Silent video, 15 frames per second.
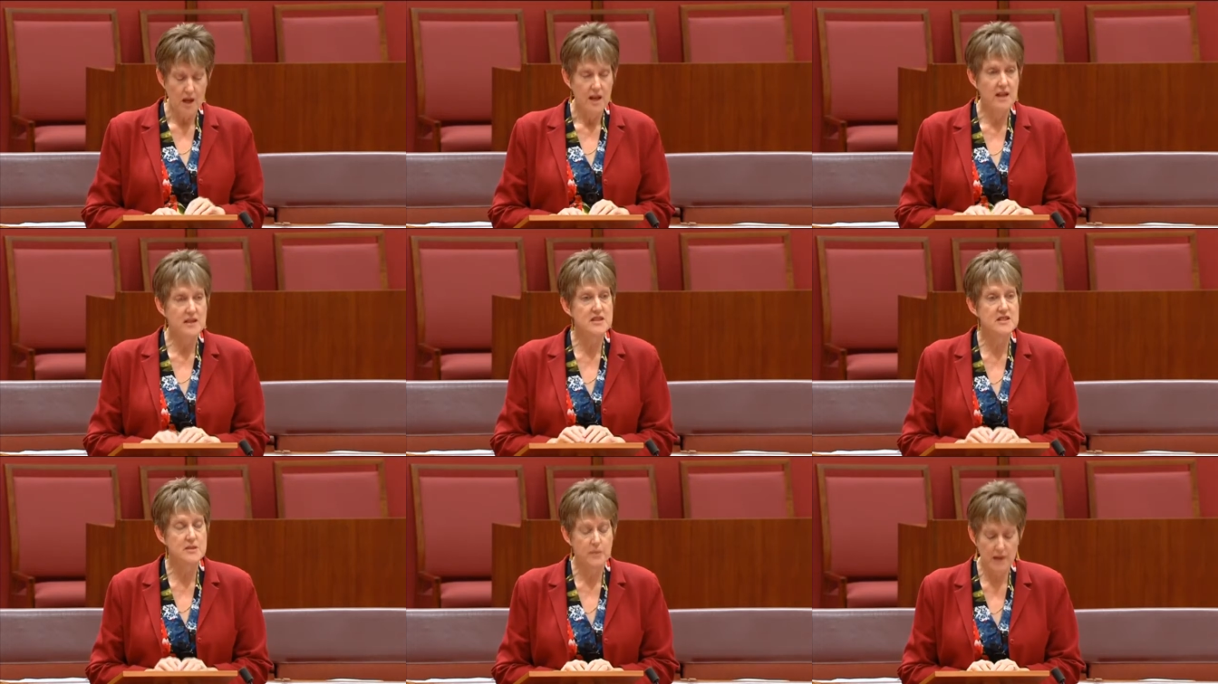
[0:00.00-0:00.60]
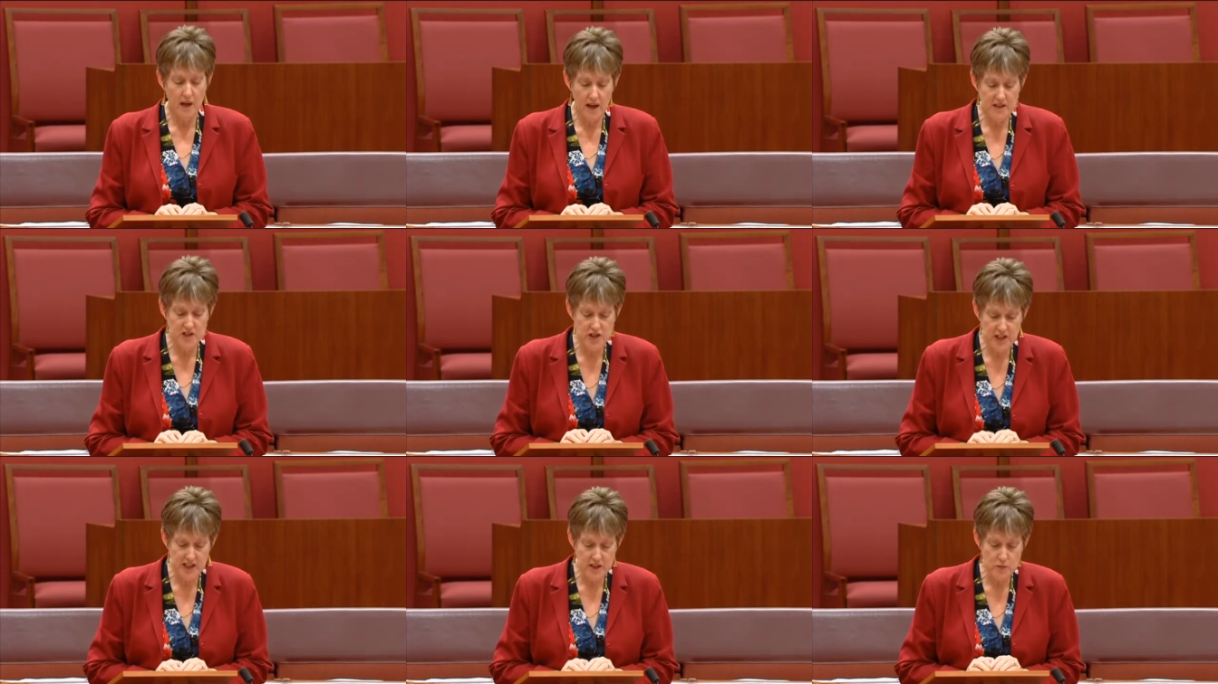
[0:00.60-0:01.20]
In the supplies
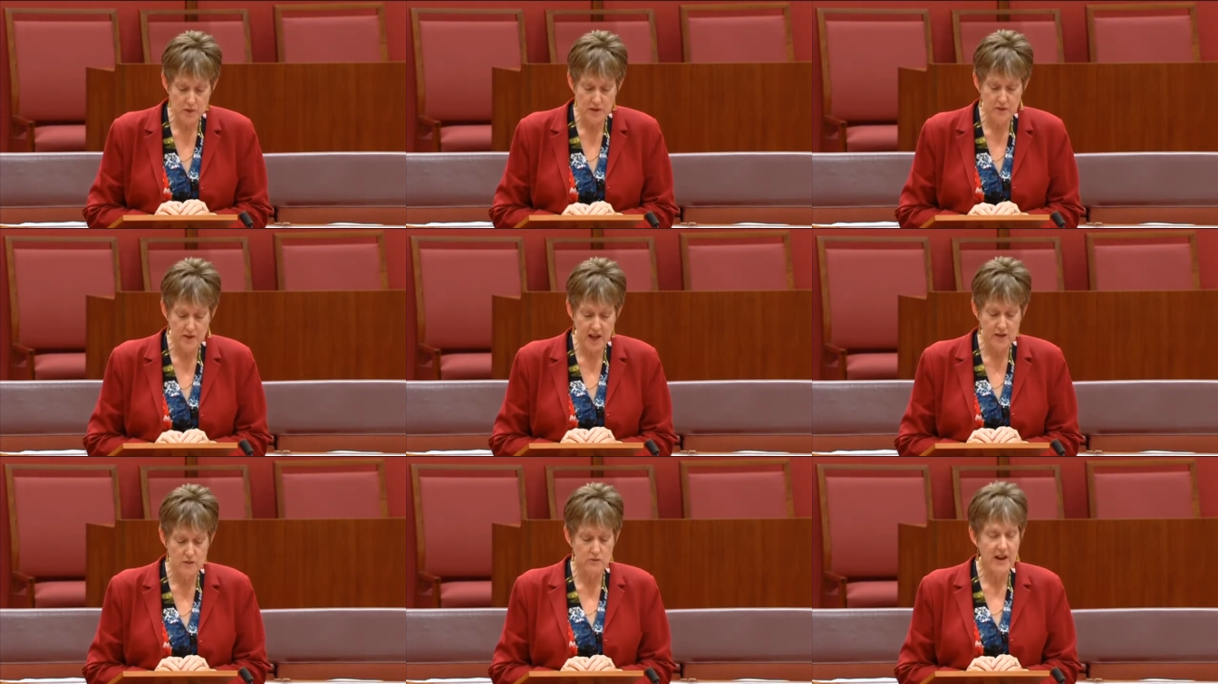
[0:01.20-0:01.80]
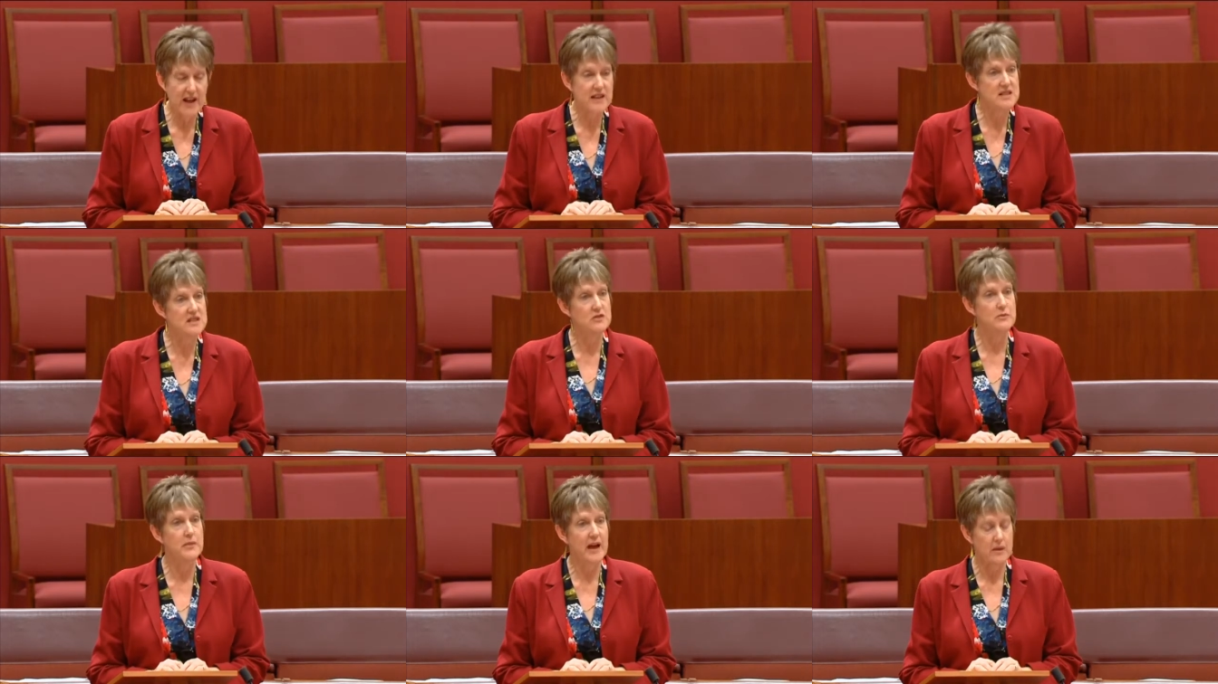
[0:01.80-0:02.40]
shed, we found racks
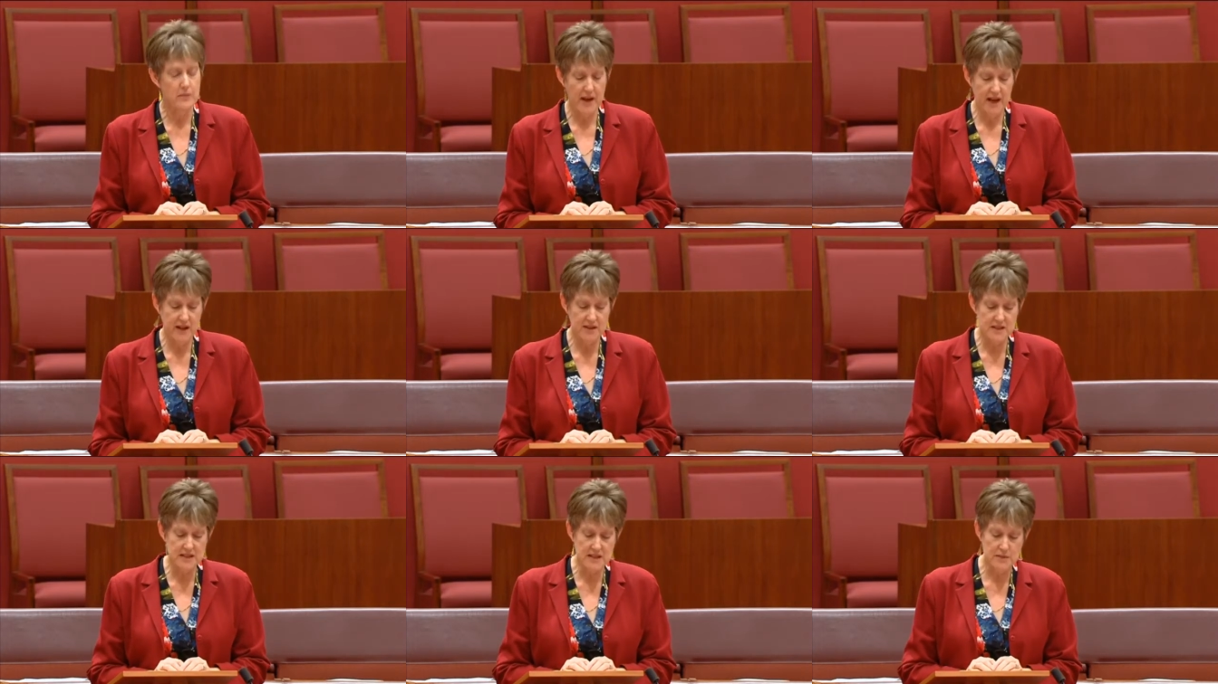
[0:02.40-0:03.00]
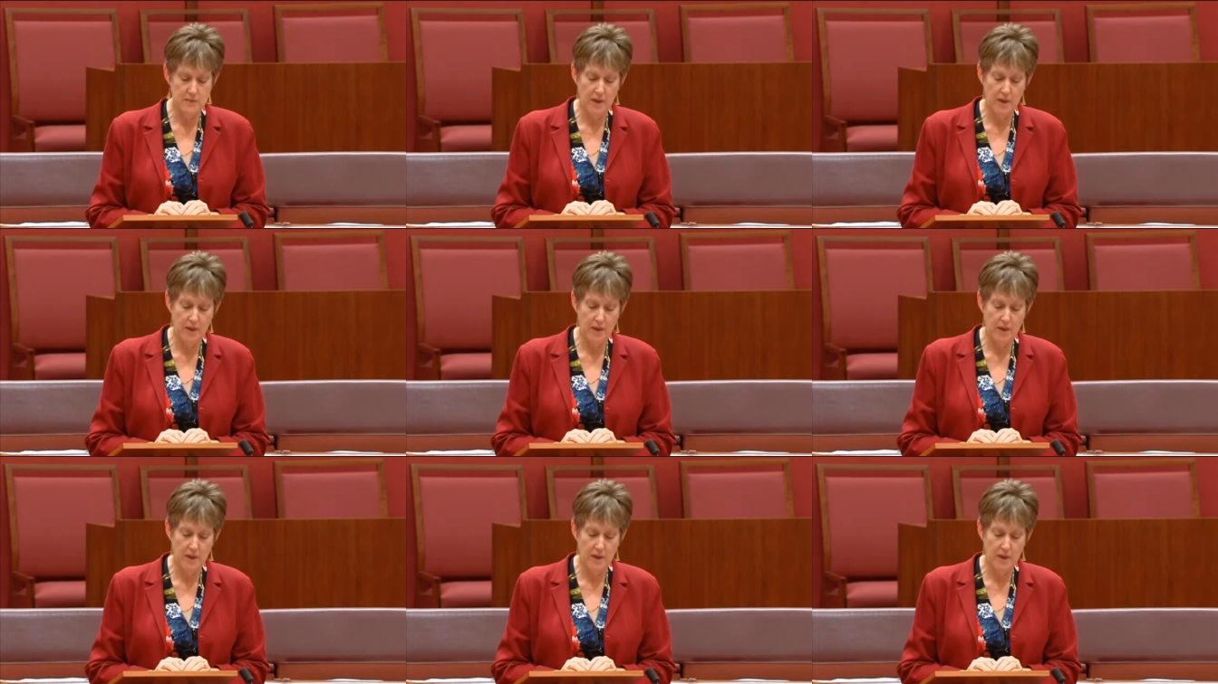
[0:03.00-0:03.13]
of backpacks,